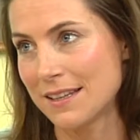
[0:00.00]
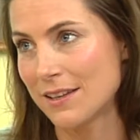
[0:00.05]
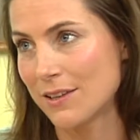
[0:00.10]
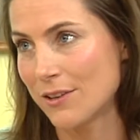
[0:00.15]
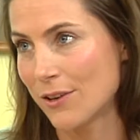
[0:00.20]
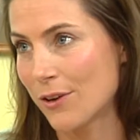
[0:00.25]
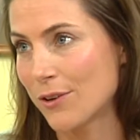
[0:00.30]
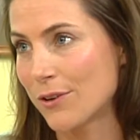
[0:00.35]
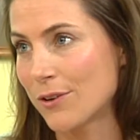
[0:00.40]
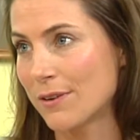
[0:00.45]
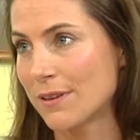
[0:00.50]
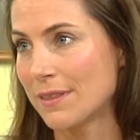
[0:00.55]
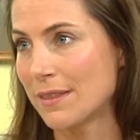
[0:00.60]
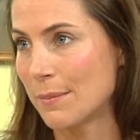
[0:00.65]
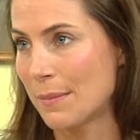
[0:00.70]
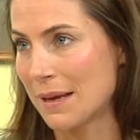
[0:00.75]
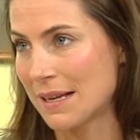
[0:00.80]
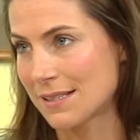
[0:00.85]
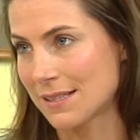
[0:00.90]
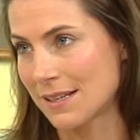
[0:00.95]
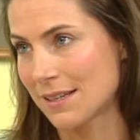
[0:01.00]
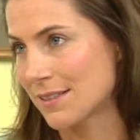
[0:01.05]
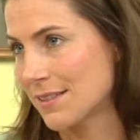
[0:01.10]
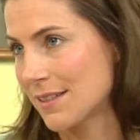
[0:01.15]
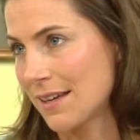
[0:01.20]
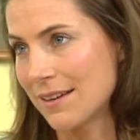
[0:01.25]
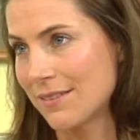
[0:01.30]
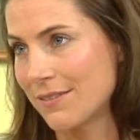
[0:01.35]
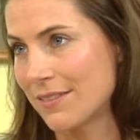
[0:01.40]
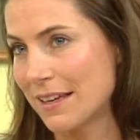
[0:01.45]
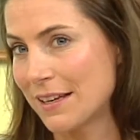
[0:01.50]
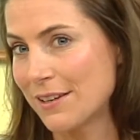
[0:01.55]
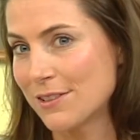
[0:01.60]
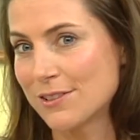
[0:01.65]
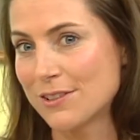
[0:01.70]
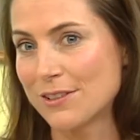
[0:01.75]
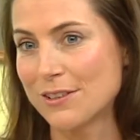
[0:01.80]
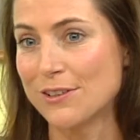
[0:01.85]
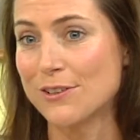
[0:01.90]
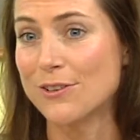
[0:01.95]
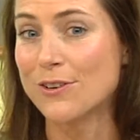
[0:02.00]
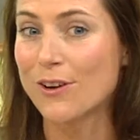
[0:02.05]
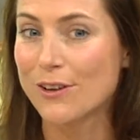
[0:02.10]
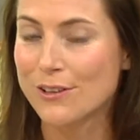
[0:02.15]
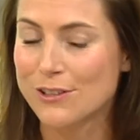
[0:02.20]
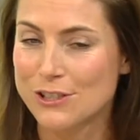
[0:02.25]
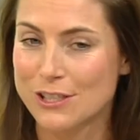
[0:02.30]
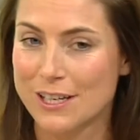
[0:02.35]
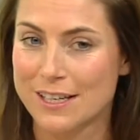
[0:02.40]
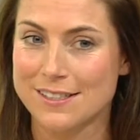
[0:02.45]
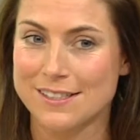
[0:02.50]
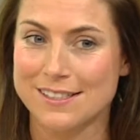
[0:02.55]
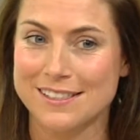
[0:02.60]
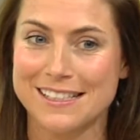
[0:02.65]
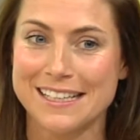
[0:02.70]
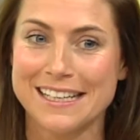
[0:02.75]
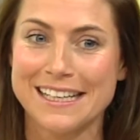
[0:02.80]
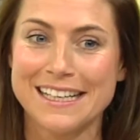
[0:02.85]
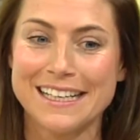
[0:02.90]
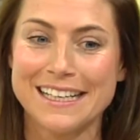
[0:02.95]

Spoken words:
the yoga and the massage side of things. So you're not just,